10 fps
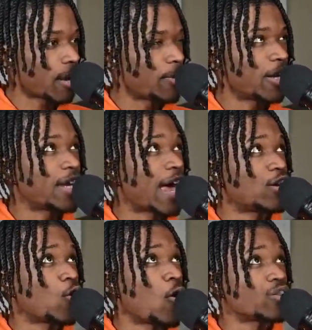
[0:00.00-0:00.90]
I mean, he would
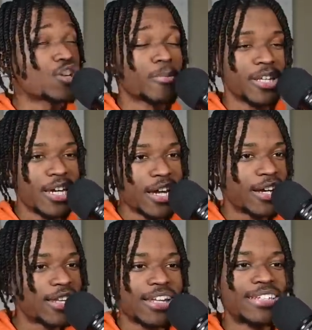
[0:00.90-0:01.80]
had no uh, summer league,
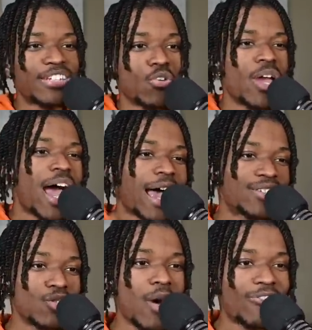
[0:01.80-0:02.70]
anything like that. So I
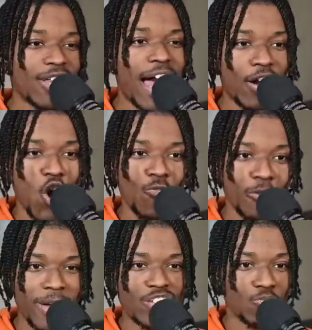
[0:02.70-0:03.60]
still have a lot of hope for
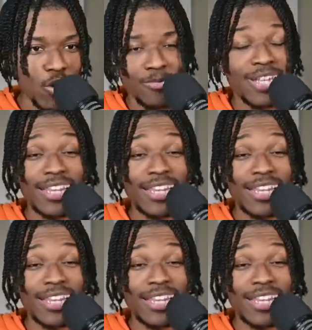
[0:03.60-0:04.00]
Patrick Williams.